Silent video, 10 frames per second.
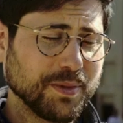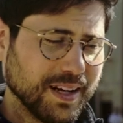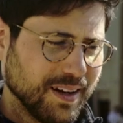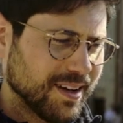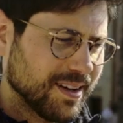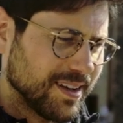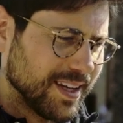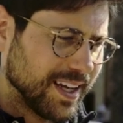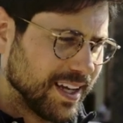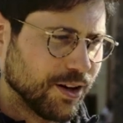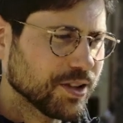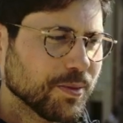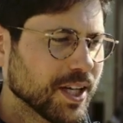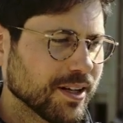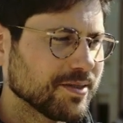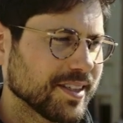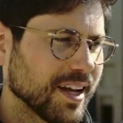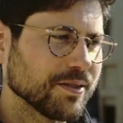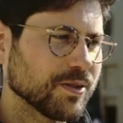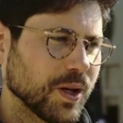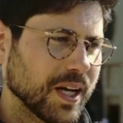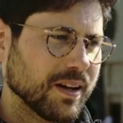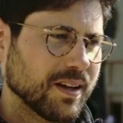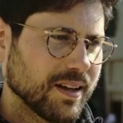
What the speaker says: I mean, it ultimately comes down to like,